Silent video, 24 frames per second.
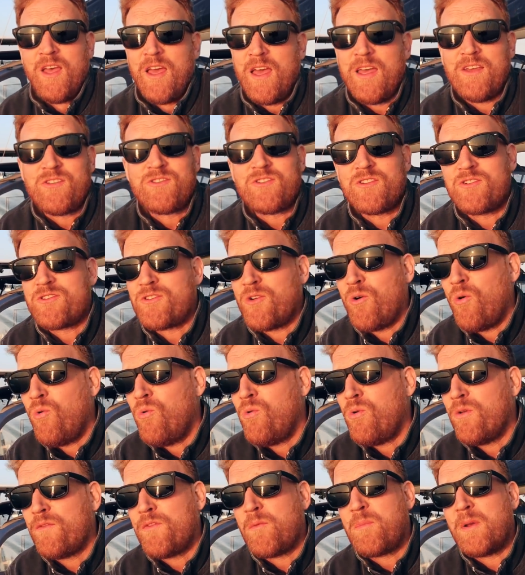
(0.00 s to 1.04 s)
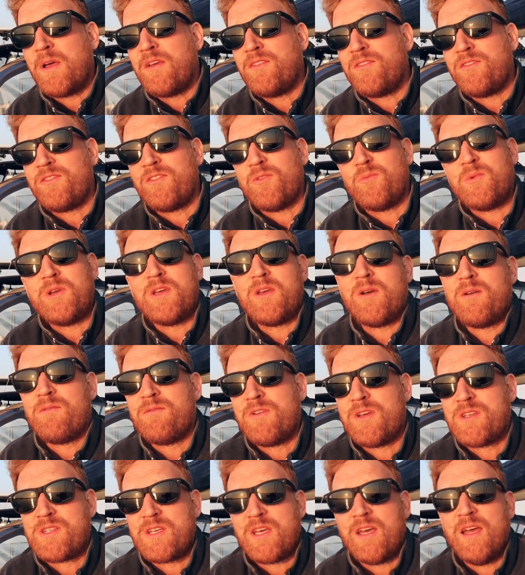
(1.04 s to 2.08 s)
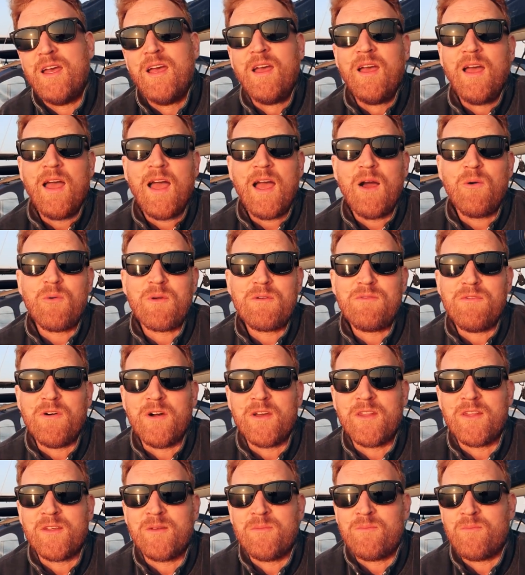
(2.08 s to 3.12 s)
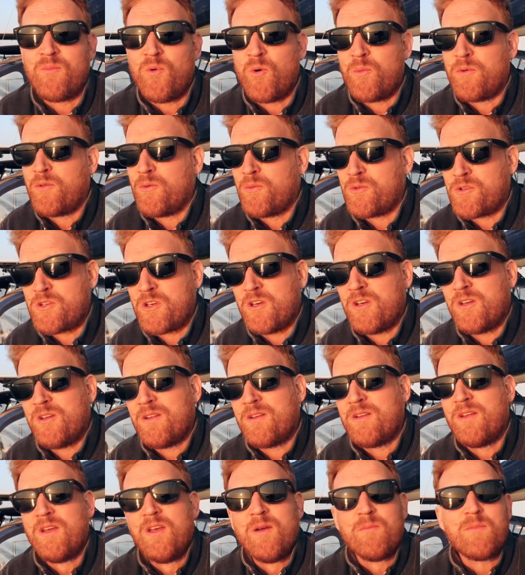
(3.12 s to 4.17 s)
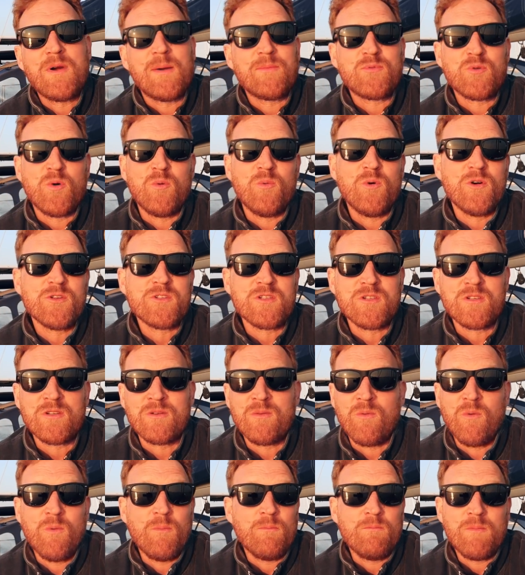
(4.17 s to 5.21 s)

It's just all of the places that we go and visit, how we find them, what we thought was good, perhaps what wasn't,